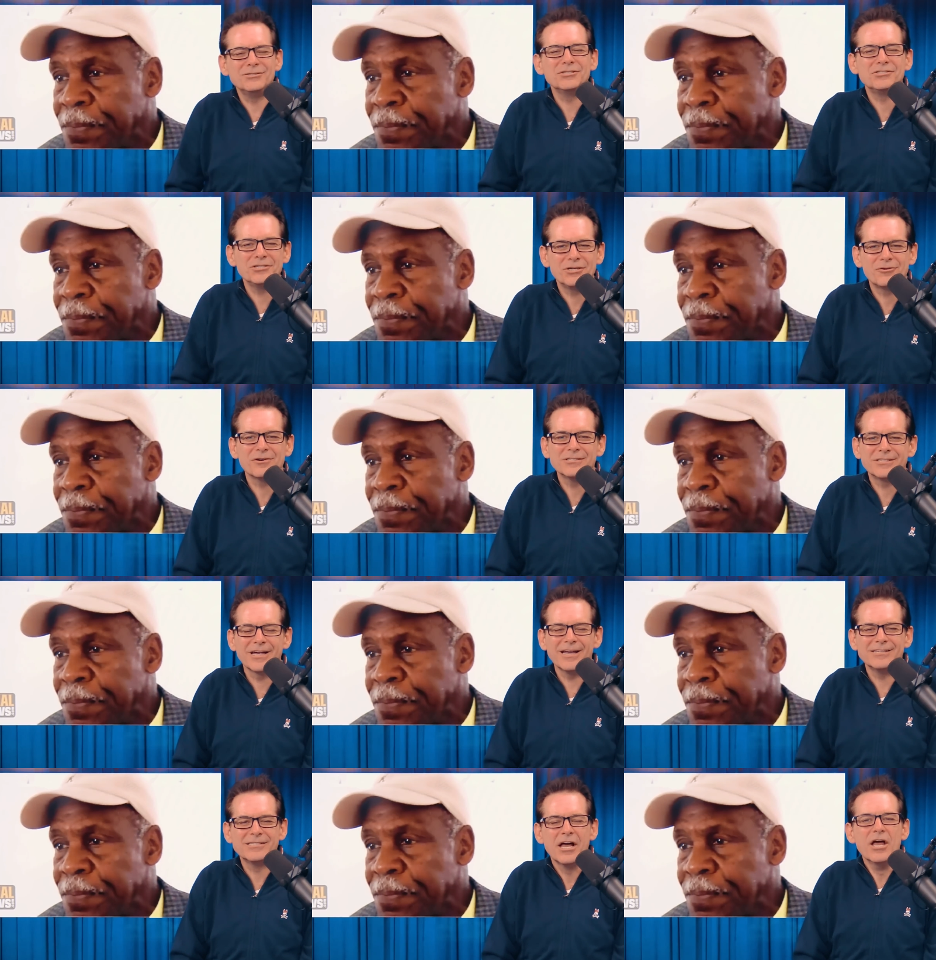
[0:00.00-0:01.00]
Speaker 1: just see Chris
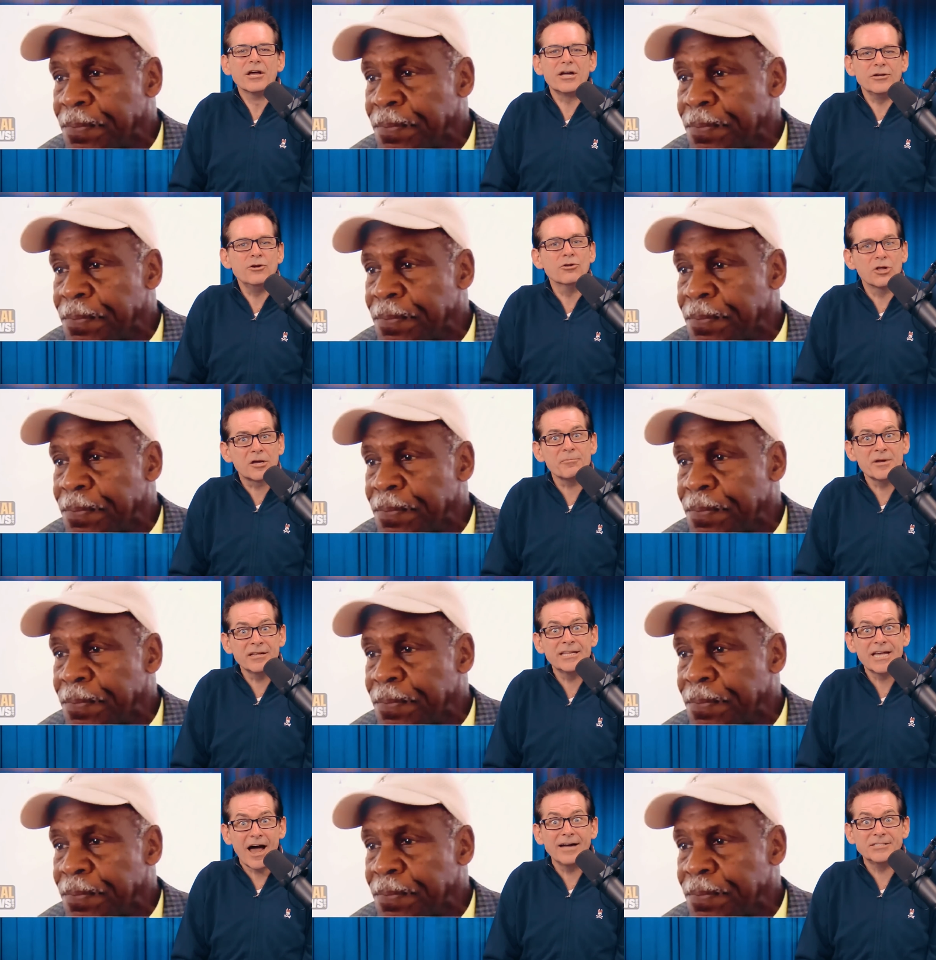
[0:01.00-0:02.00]
Hayes. Can you look me in
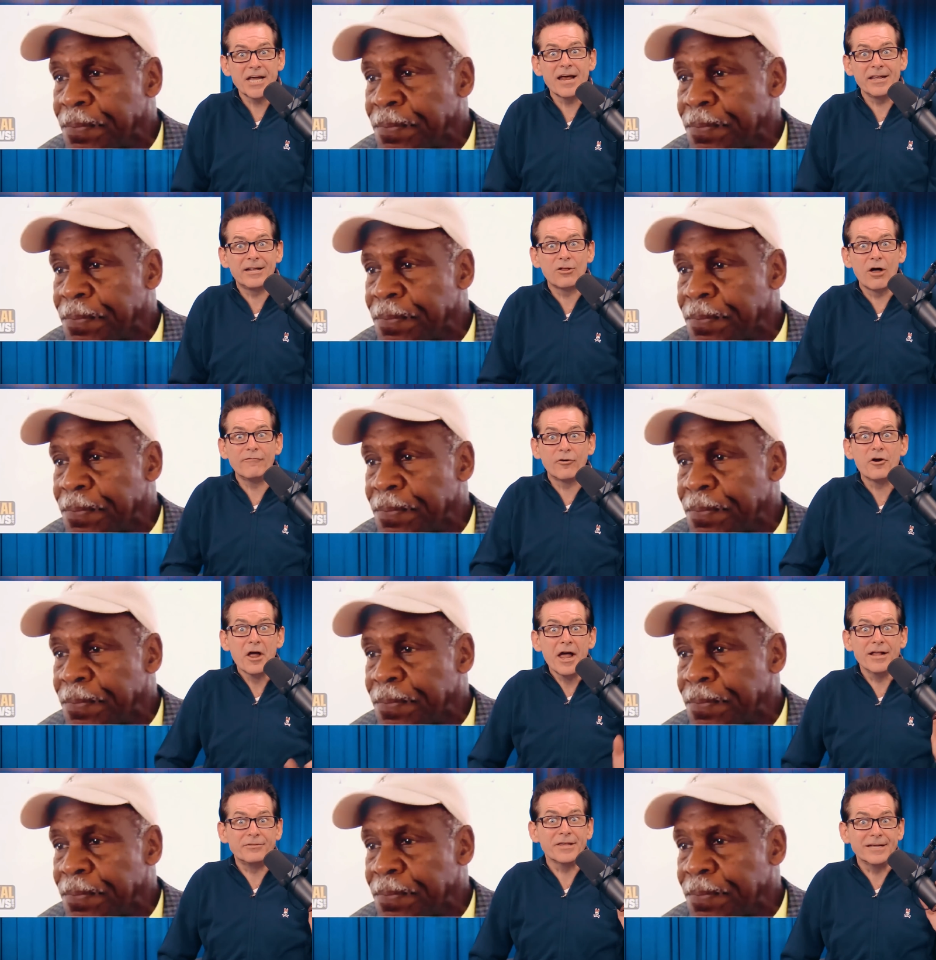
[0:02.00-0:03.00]
the eye, Danny Glover,
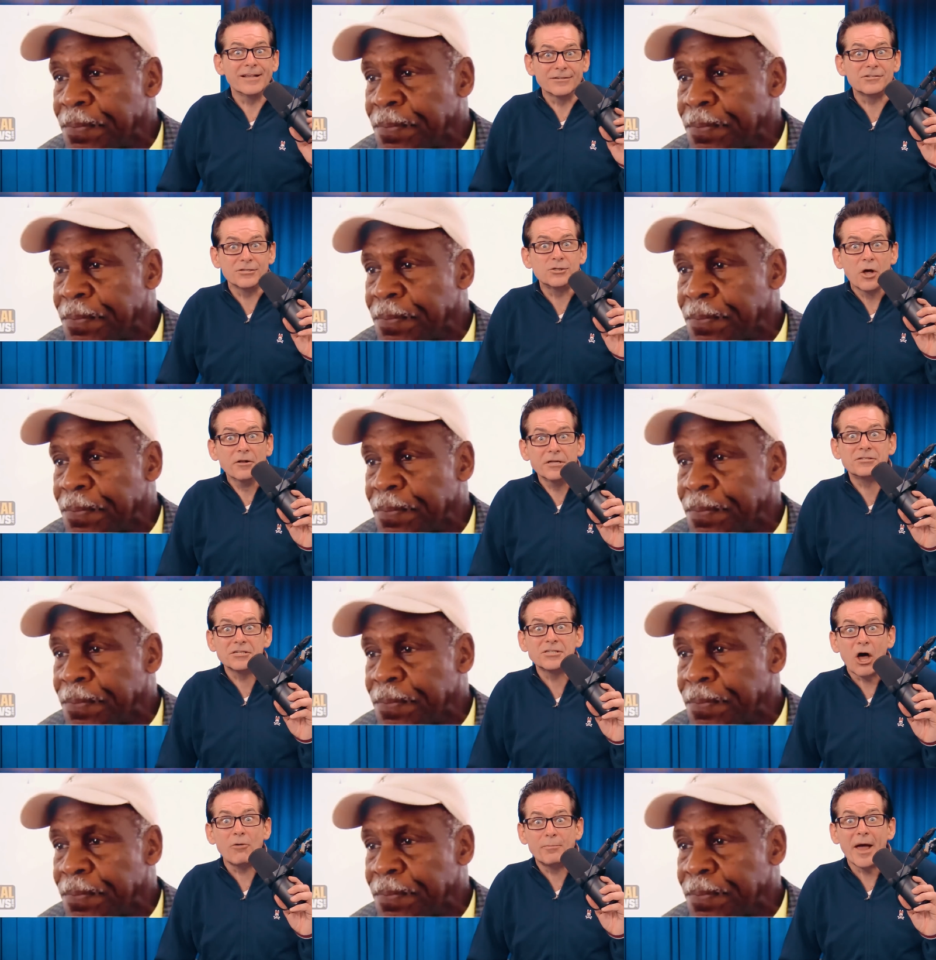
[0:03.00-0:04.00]
and think this is
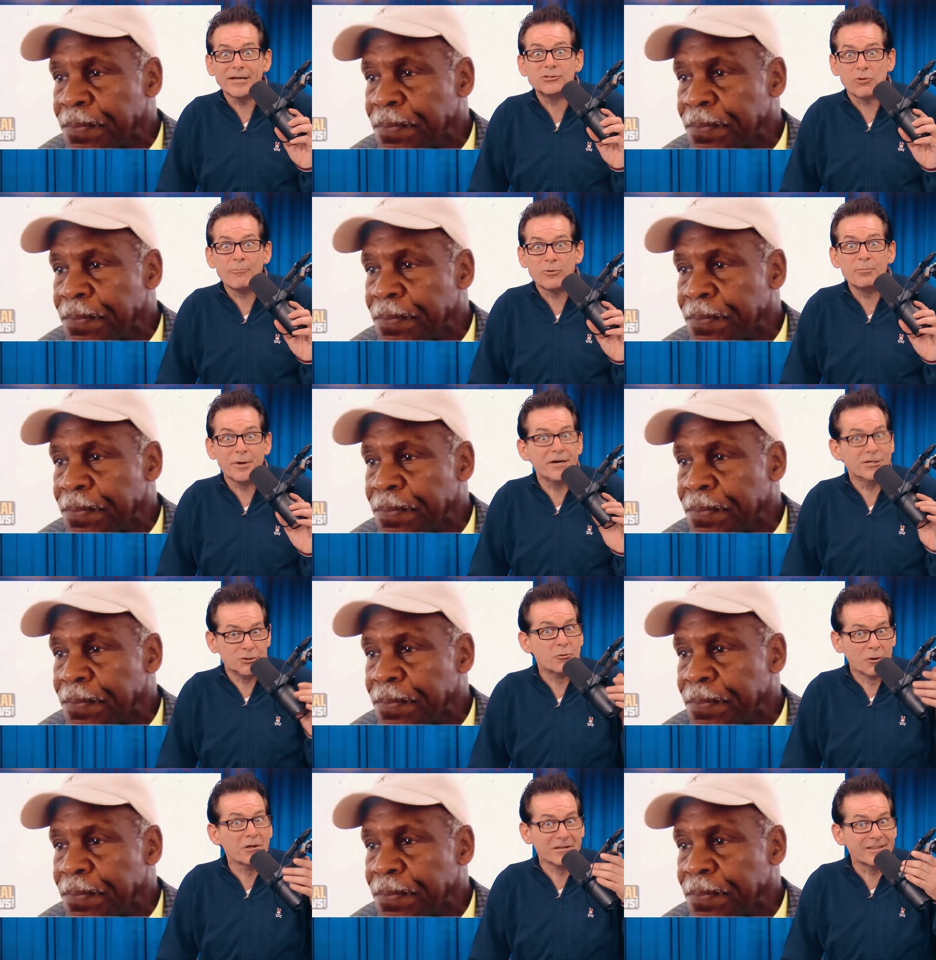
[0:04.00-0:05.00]
how bad Trump would be? Did
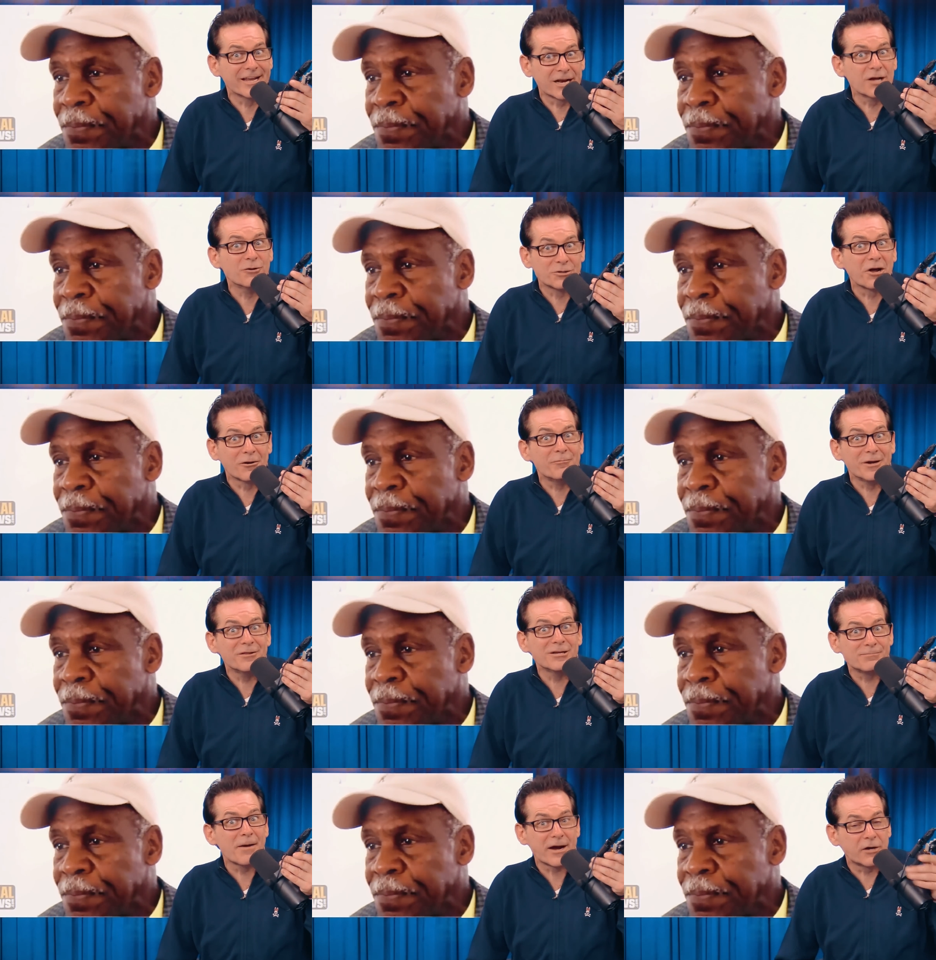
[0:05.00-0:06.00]
you really think it was going to be this
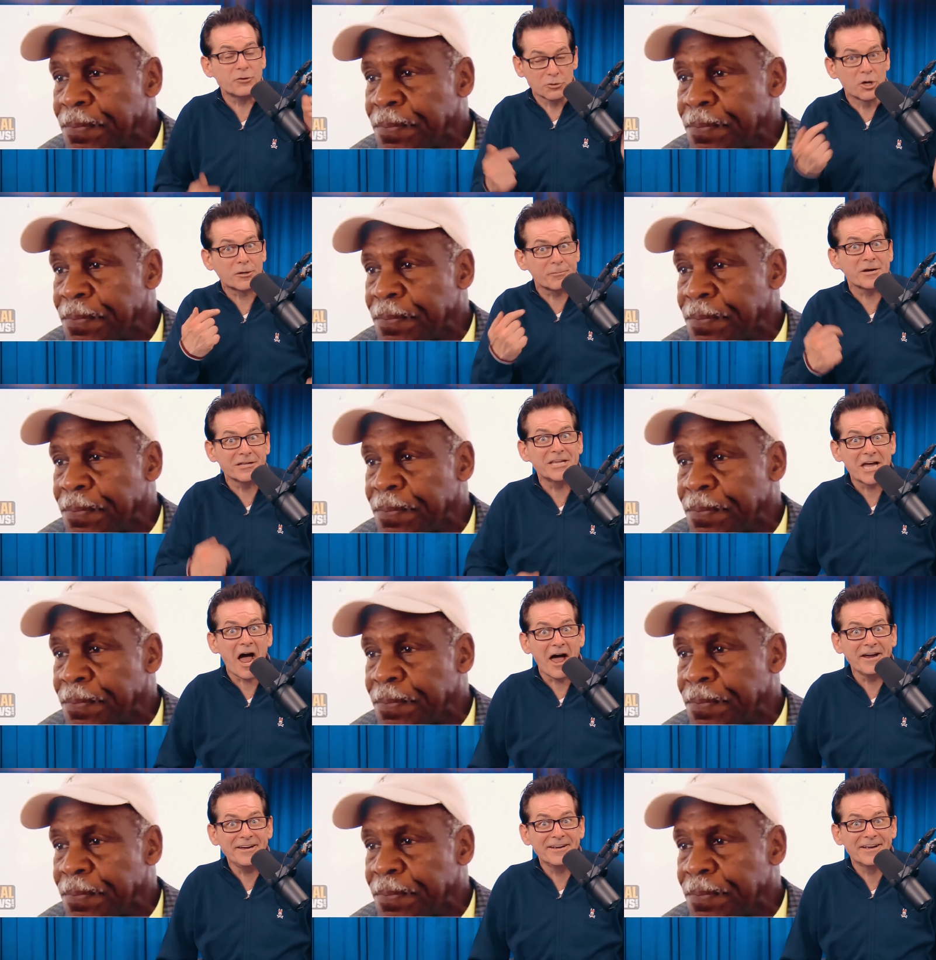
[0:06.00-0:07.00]
bad? Could you look me in the
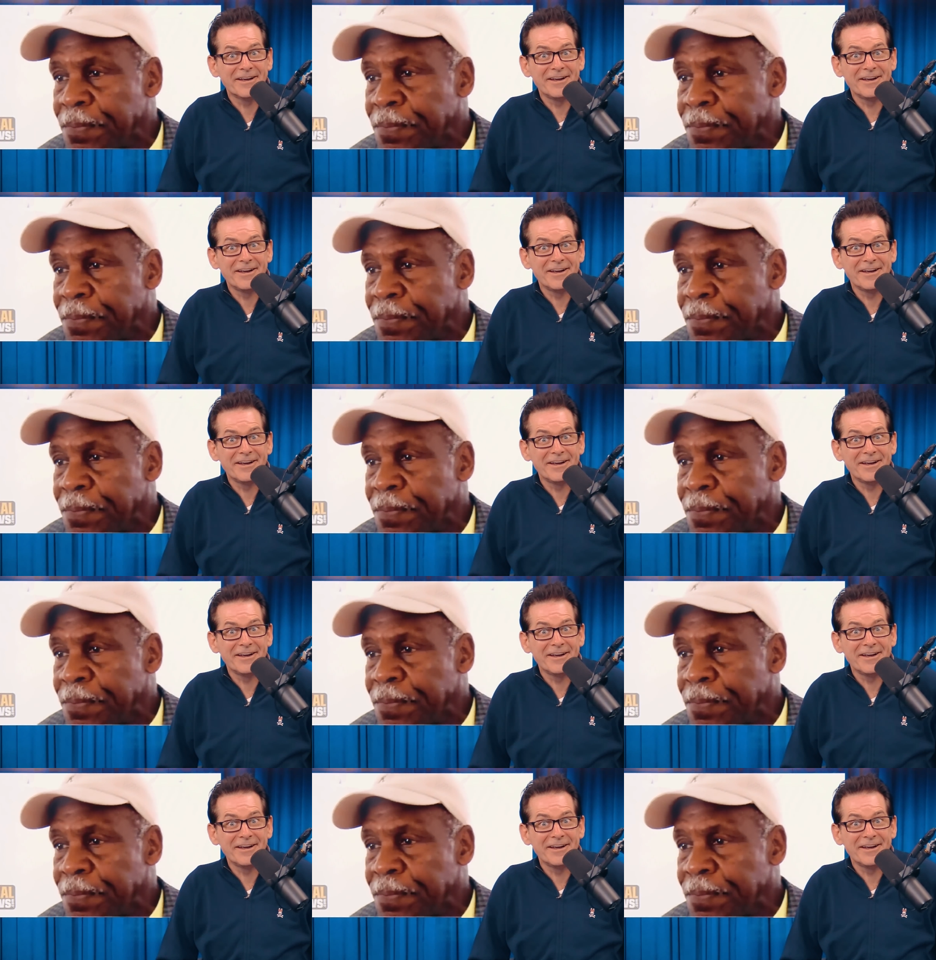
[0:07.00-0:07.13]
eye?